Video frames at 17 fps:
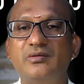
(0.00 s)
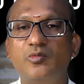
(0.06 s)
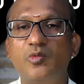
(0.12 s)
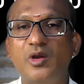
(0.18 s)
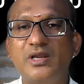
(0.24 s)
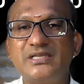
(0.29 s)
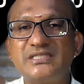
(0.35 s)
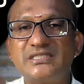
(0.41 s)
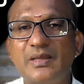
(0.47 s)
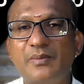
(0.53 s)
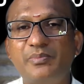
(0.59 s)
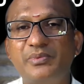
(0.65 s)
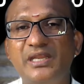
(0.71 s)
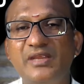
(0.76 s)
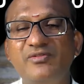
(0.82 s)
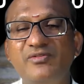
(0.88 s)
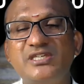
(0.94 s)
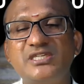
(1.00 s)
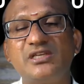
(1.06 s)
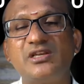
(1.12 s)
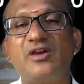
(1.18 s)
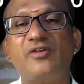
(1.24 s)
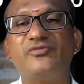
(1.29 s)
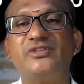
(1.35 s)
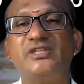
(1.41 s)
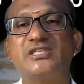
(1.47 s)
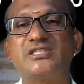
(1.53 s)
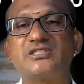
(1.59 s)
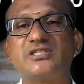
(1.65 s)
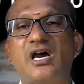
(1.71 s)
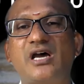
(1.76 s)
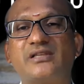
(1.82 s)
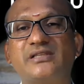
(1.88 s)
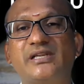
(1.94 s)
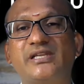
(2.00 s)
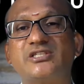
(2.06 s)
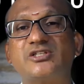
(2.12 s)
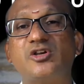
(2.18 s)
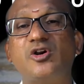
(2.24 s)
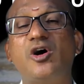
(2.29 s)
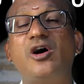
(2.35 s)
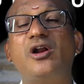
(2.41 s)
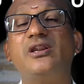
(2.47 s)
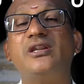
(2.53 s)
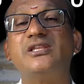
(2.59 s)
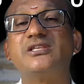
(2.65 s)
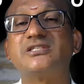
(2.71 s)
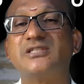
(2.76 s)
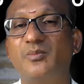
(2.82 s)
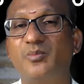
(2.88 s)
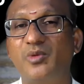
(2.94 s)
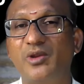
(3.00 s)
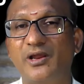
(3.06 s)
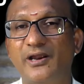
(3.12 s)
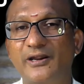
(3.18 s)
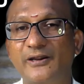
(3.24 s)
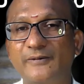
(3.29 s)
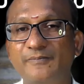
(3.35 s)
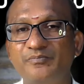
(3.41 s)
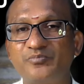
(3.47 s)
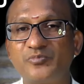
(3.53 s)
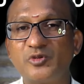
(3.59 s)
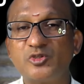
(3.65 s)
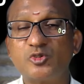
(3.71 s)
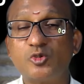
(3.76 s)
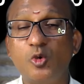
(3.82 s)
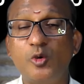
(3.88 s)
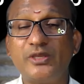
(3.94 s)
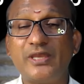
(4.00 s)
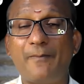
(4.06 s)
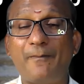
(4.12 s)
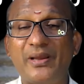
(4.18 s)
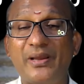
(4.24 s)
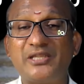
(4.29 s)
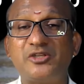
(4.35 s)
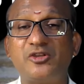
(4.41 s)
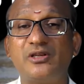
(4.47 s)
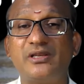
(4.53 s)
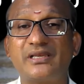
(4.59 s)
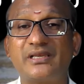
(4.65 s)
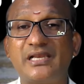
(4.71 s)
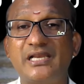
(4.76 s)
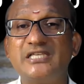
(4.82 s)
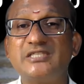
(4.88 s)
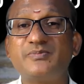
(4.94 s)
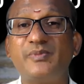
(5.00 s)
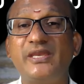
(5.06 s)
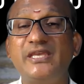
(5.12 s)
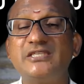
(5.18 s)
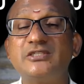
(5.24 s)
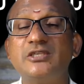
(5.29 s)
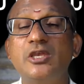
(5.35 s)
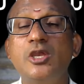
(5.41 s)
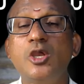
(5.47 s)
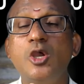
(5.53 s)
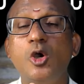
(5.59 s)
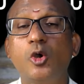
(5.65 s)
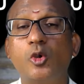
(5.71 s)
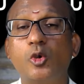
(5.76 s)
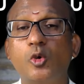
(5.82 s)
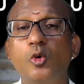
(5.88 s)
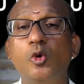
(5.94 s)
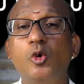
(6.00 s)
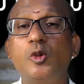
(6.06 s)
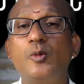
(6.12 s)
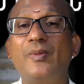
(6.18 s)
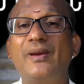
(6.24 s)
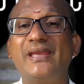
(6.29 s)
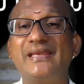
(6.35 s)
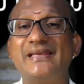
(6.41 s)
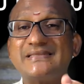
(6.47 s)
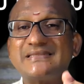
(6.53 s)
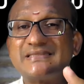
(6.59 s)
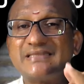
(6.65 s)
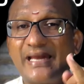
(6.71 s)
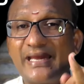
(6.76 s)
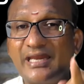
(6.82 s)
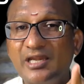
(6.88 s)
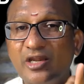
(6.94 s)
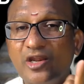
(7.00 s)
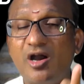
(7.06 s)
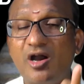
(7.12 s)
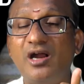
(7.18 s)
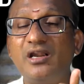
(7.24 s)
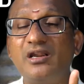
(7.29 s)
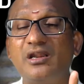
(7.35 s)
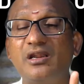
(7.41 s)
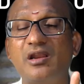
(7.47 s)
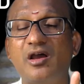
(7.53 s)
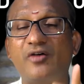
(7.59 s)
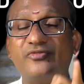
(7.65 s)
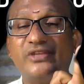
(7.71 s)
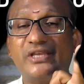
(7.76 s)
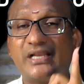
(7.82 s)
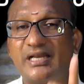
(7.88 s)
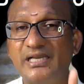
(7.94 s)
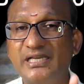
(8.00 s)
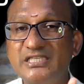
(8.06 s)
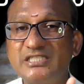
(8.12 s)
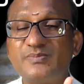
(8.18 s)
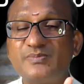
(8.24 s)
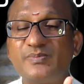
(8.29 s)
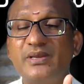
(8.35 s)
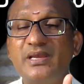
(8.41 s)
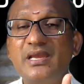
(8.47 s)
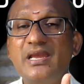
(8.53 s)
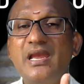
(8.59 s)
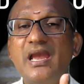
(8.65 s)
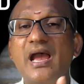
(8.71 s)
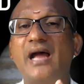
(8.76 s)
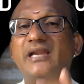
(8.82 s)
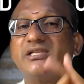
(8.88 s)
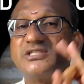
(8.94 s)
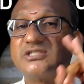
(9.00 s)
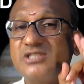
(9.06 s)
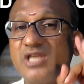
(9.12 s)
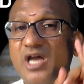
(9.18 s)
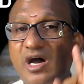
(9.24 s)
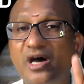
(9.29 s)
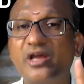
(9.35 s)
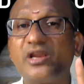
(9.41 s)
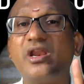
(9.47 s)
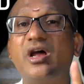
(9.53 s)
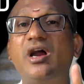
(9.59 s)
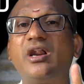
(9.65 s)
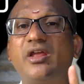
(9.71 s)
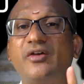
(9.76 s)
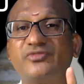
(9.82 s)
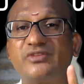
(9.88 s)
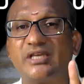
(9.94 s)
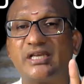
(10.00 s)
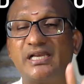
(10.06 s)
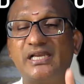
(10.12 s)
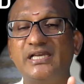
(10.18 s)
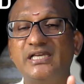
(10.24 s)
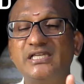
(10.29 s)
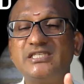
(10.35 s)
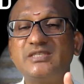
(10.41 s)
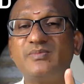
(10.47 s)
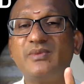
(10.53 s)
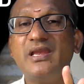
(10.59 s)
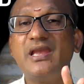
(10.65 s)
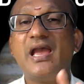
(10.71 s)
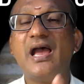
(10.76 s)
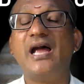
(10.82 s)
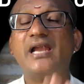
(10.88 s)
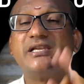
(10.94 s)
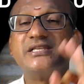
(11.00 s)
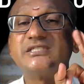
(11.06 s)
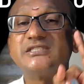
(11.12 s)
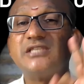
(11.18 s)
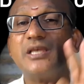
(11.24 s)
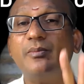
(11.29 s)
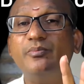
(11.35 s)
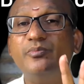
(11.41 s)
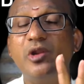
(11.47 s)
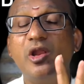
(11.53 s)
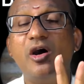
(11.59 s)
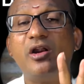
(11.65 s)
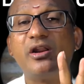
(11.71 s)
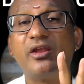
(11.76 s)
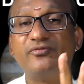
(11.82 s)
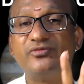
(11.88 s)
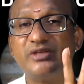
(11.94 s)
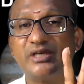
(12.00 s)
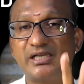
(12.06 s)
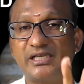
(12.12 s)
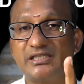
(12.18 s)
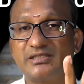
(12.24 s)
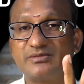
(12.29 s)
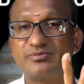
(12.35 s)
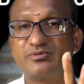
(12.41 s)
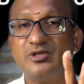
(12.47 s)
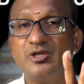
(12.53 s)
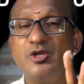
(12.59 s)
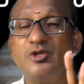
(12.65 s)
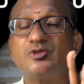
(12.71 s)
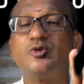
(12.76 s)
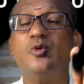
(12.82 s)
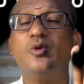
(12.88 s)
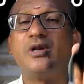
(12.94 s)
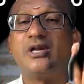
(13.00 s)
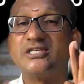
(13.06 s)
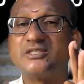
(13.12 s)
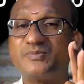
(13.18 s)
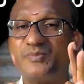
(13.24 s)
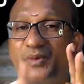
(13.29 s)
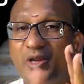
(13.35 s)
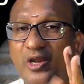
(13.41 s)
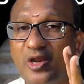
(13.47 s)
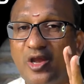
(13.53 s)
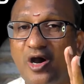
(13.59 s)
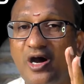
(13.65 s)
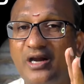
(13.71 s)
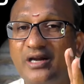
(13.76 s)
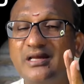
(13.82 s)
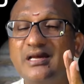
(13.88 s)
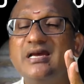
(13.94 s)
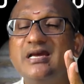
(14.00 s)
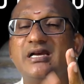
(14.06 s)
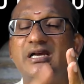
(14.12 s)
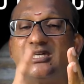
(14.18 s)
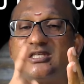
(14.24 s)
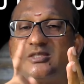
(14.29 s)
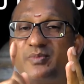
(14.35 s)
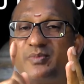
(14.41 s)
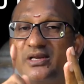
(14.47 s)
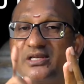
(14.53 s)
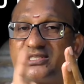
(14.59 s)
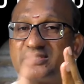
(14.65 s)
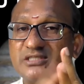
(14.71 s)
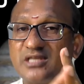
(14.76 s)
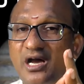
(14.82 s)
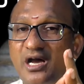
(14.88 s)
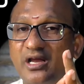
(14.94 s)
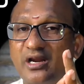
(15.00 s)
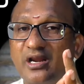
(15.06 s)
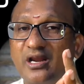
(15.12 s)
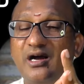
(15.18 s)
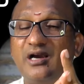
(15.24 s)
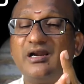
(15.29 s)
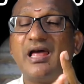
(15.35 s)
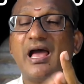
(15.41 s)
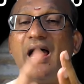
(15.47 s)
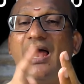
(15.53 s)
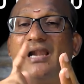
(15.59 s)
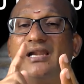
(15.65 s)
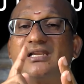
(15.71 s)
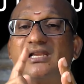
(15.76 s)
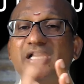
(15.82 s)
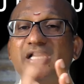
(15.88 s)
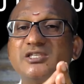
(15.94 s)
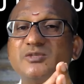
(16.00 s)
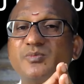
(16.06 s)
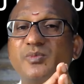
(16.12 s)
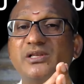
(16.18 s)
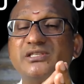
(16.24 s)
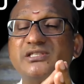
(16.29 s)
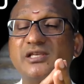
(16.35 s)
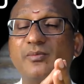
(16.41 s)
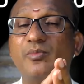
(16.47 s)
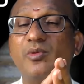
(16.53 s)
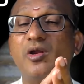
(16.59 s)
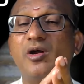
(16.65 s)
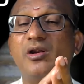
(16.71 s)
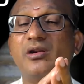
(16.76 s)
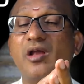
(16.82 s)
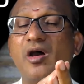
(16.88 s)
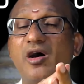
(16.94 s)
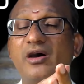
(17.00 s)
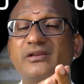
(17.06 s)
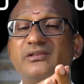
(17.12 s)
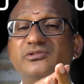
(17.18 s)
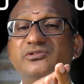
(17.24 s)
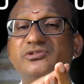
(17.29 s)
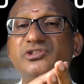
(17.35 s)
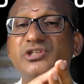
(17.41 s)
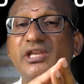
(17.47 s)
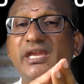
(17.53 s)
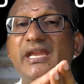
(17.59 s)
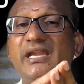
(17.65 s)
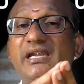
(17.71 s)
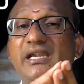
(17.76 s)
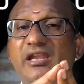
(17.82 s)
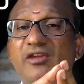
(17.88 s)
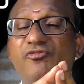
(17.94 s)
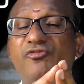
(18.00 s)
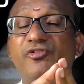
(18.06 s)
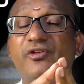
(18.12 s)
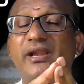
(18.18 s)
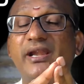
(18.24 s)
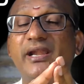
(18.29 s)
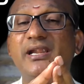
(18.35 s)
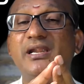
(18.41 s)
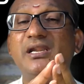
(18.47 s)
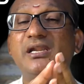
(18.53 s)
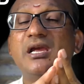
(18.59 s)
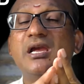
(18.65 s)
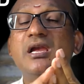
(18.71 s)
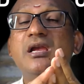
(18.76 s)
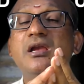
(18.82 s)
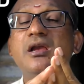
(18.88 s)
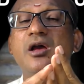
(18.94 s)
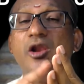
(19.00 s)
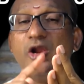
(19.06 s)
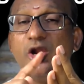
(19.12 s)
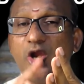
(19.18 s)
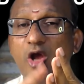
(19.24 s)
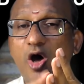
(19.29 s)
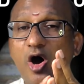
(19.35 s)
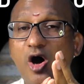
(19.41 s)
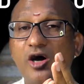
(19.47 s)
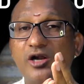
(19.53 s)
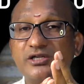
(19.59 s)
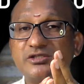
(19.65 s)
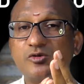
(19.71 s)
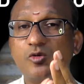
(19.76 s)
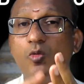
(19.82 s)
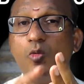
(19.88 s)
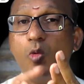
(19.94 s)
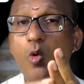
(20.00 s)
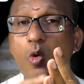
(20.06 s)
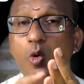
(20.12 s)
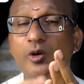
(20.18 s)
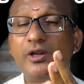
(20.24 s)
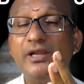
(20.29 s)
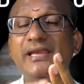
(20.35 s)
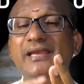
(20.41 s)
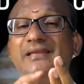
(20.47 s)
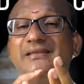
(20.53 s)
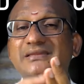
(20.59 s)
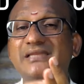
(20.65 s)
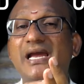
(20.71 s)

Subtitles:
one subdivision of the star that is called sublord. So a particular cusp is ruled by a sign lord of the cusp and star lord of the cusp and sublord of the cusp. So cuspal lord, cuspal star lord and cuspal sublord are three different lords owning